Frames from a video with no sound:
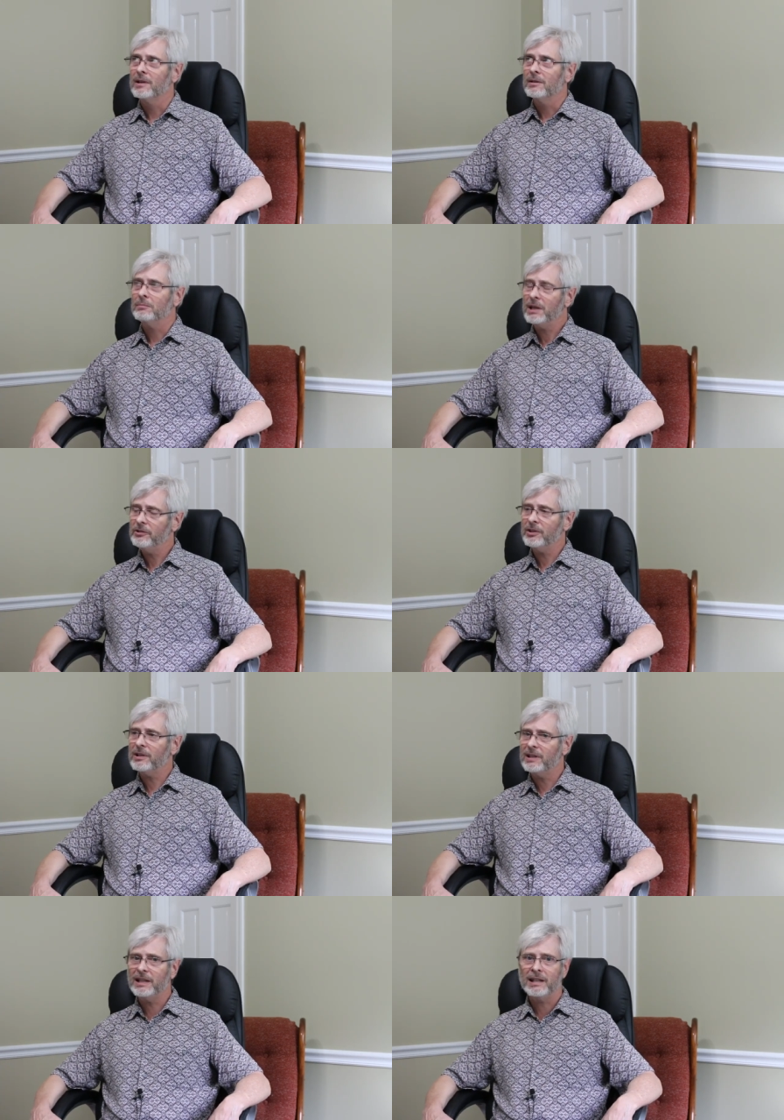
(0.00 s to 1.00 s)

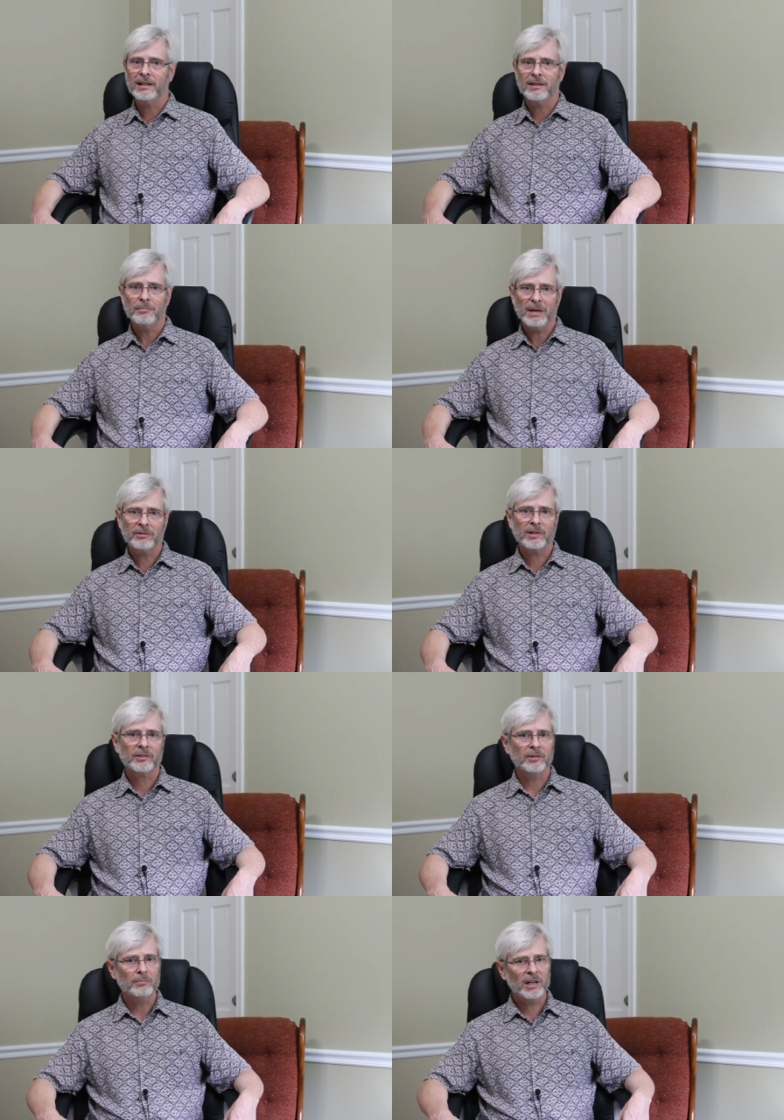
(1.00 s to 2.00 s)
Basically, the metrics
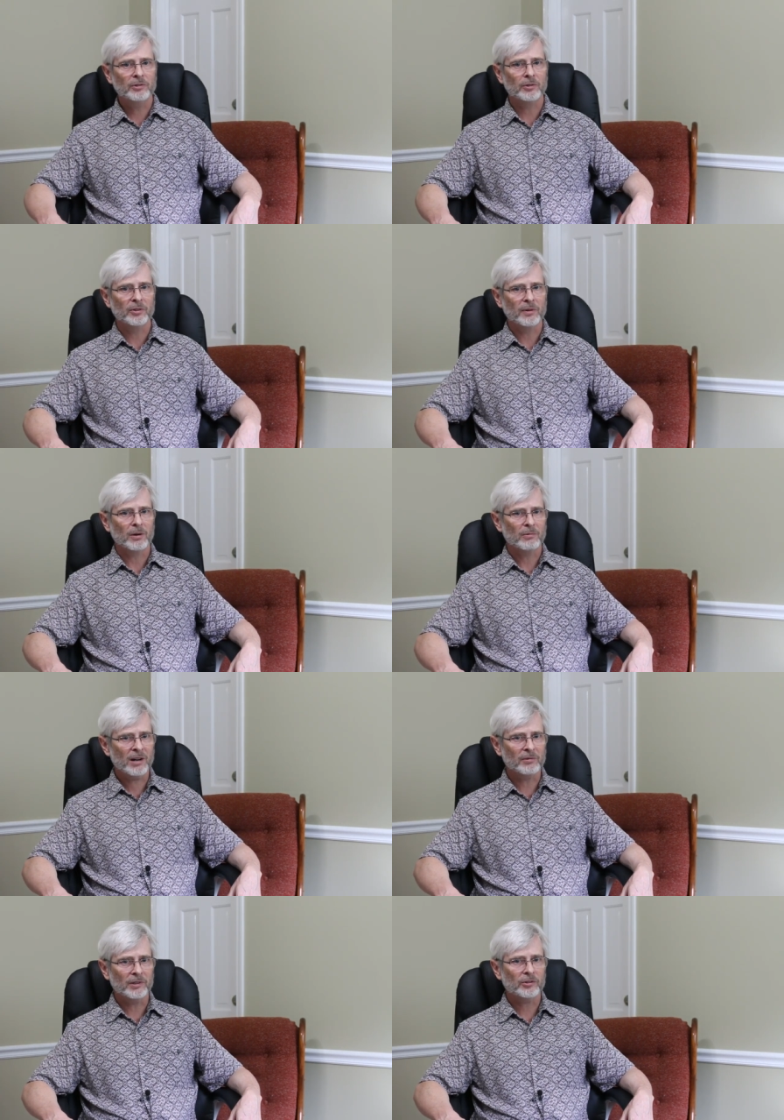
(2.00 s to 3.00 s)
and measures of our
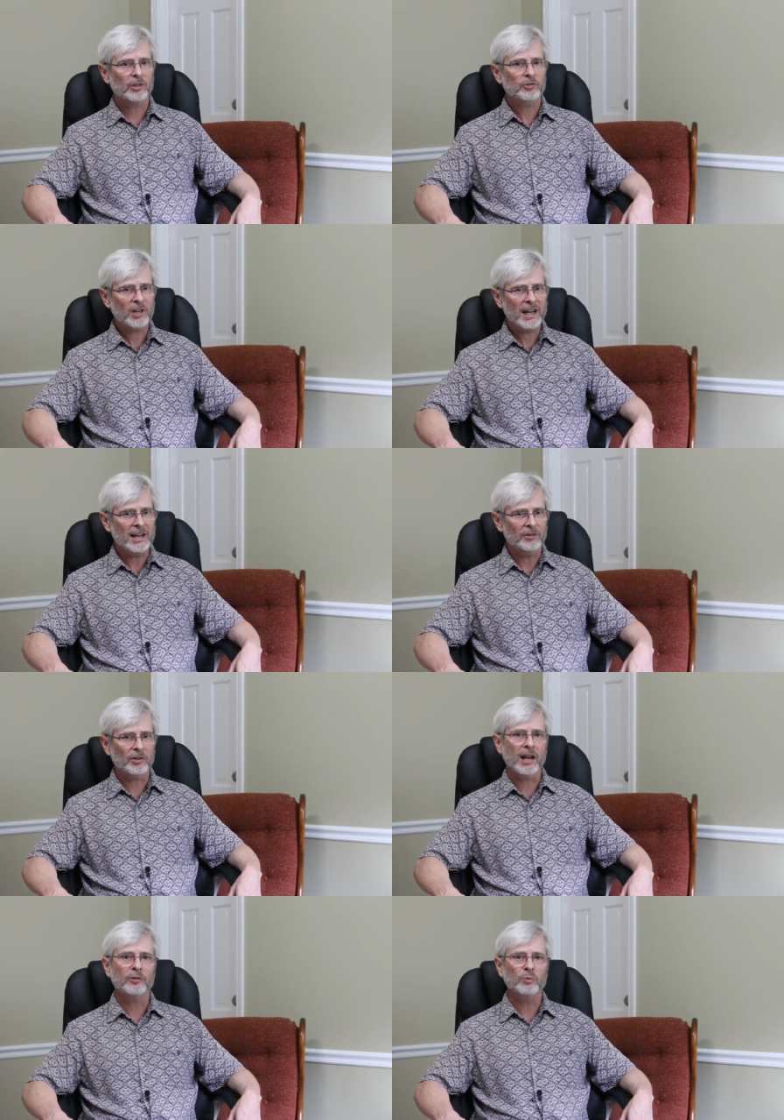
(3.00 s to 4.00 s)
reverence change
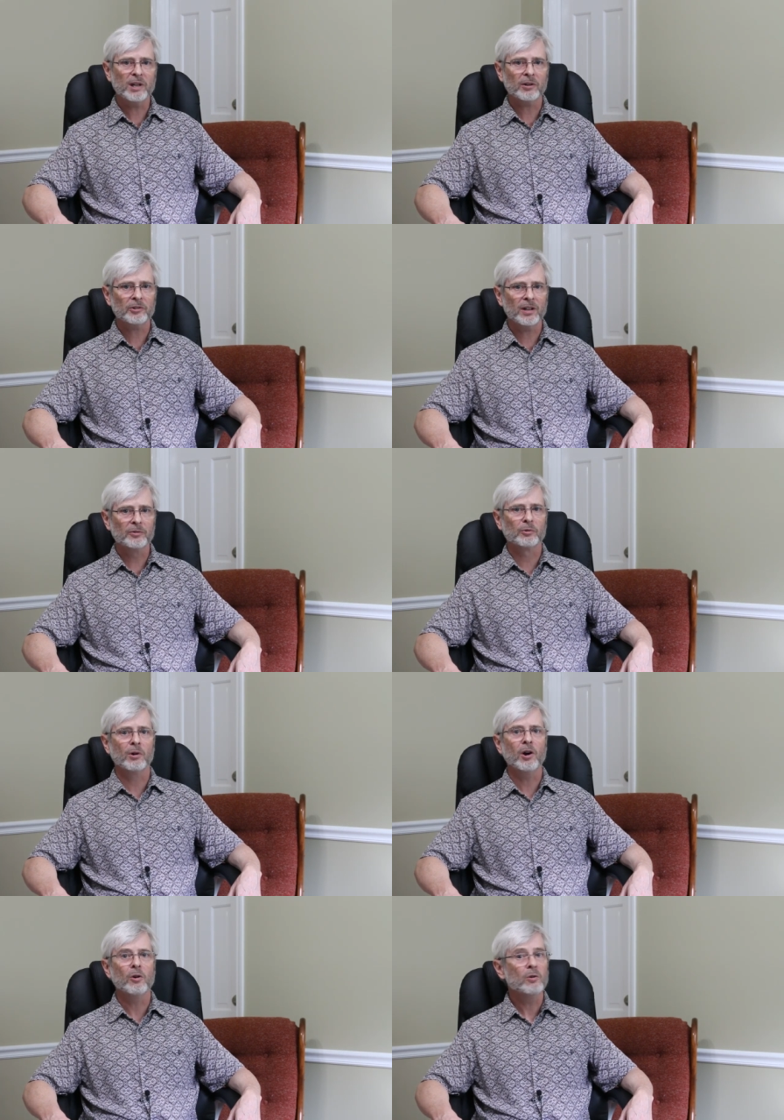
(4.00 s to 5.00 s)
as we ourselves
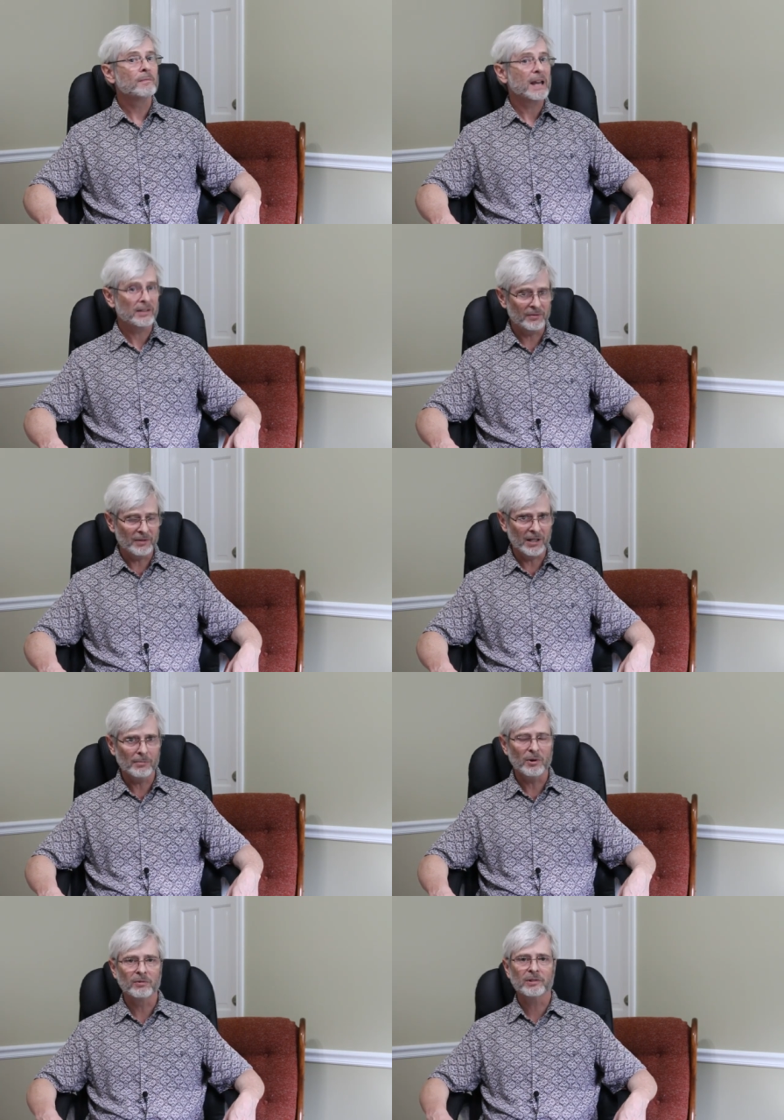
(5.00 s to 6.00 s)
grow and develop
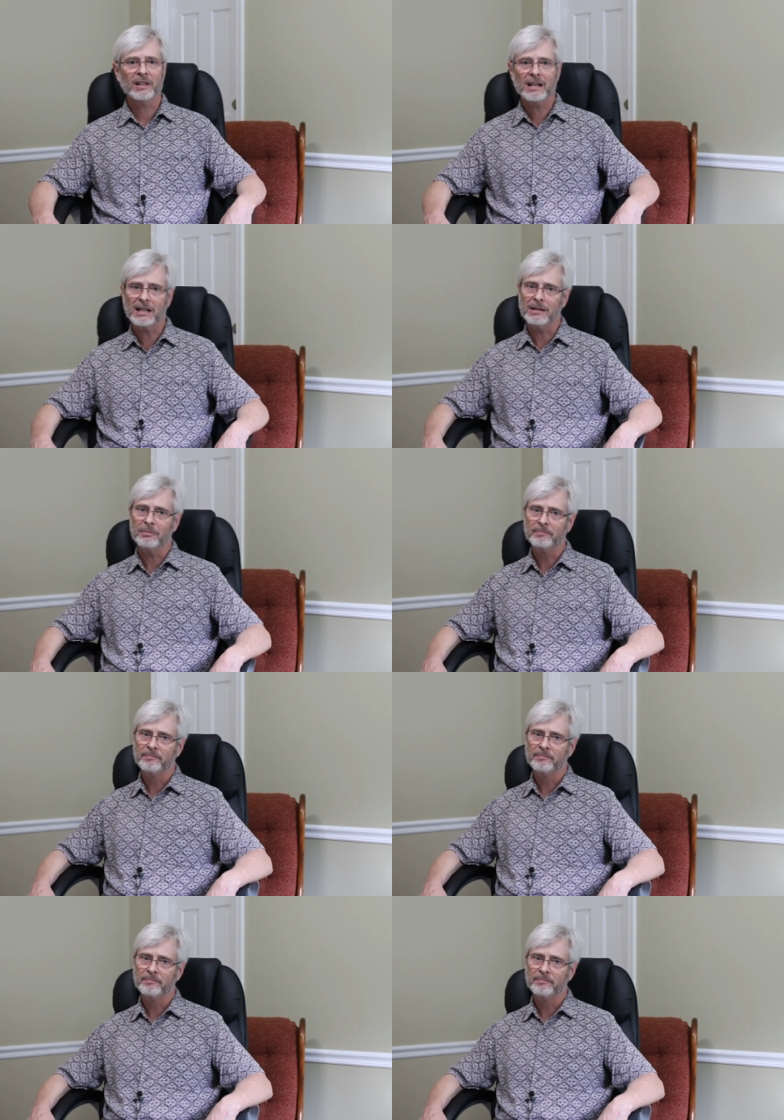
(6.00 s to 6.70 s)
over time.